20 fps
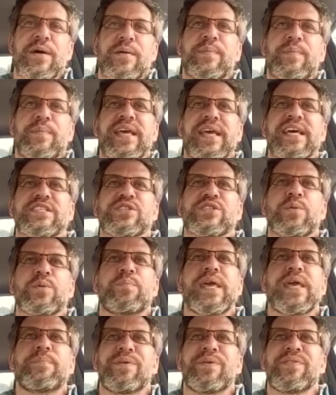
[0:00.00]
Because the
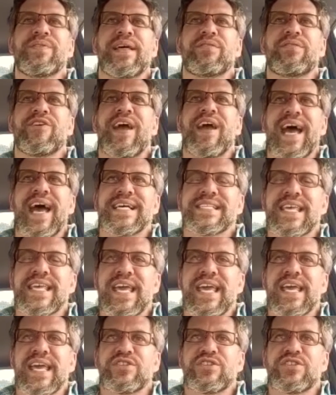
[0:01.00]
people that they're
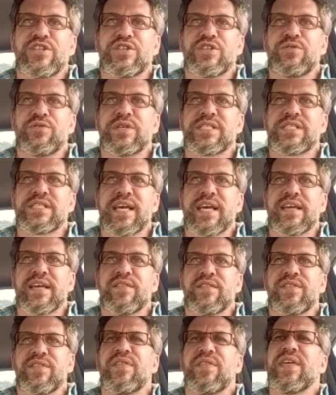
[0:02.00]
asking to do the second,
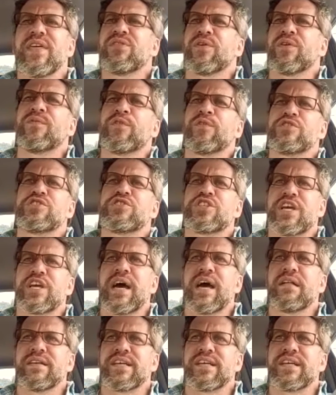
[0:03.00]
I think the first
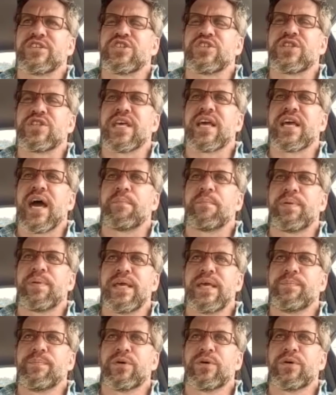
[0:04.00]
challenge, they got
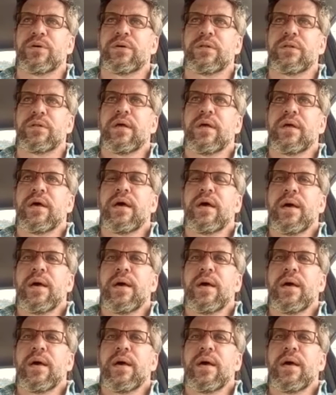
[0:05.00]
people